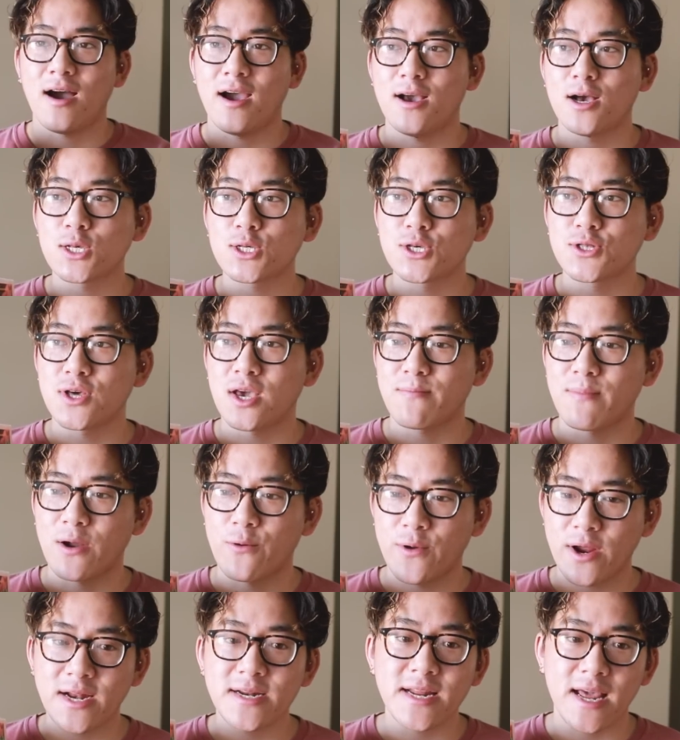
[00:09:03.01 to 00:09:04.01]
I also think my
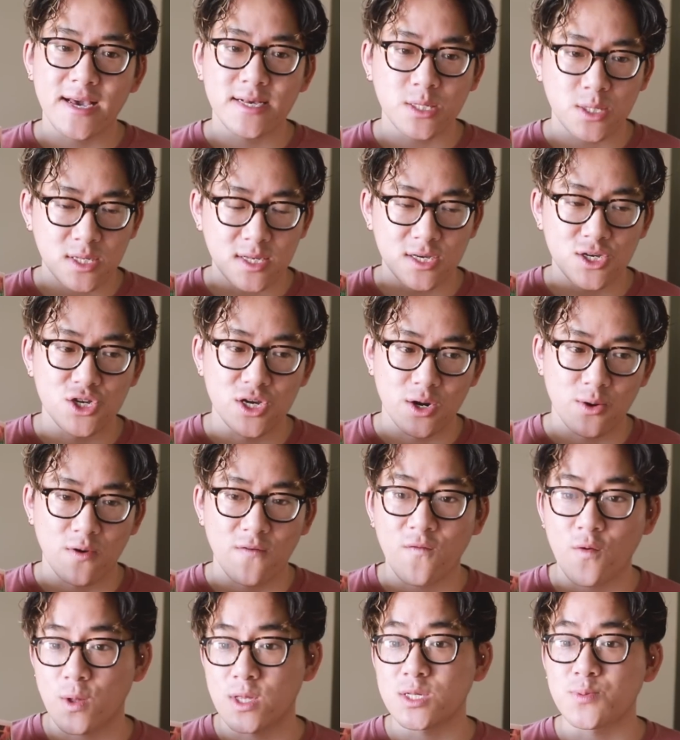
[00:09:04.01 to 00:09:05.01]
reading tastes in general
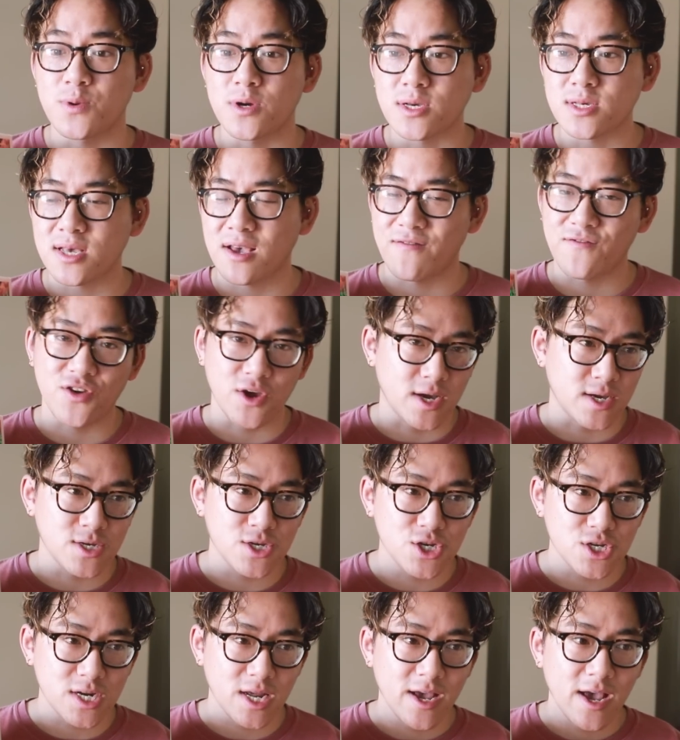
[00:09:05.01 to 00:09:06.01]
for these books have
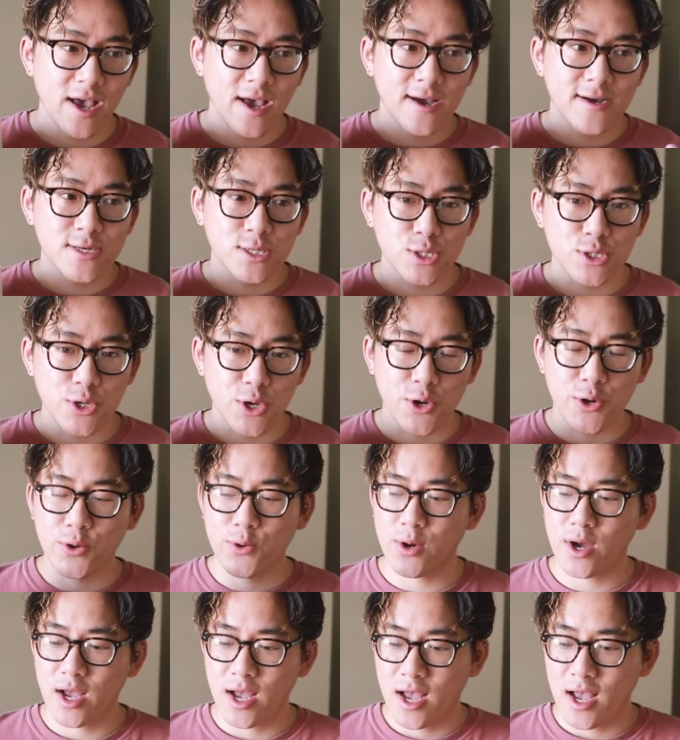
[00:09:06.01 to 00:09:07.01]
changed so